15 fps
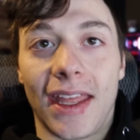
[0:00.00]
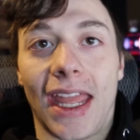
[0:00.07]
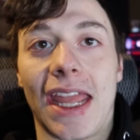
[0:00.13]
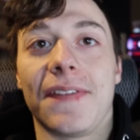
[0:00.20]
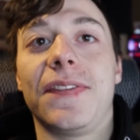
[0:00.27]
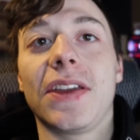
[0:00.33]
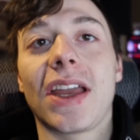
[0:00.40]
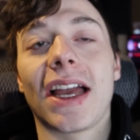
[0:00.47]

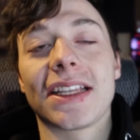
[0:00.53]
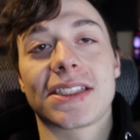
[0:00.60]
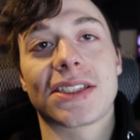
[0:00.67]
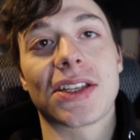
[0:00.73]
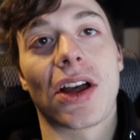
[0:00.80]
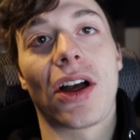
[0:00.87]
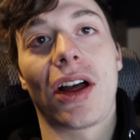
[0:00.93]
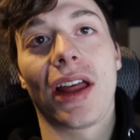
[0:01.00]
If you guys
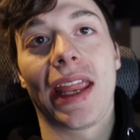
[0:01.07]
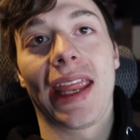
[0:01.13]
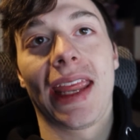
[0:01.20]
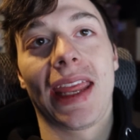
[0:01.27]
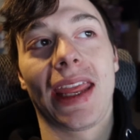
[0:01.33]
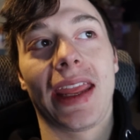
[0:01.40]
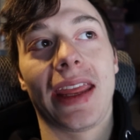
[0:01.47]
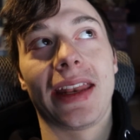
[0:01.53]
saw it
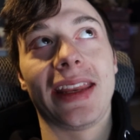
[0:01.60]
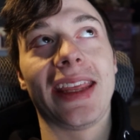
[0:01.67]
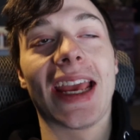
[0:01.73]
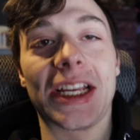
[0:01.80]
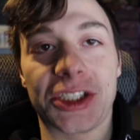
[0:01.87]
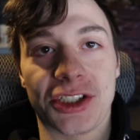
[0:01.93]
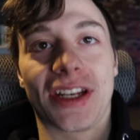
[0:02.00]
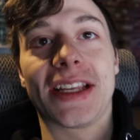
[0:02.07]
in
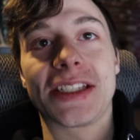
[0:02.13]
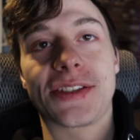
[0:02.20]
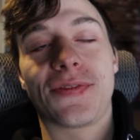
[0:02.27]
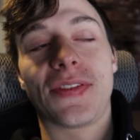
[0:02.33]
yesterday's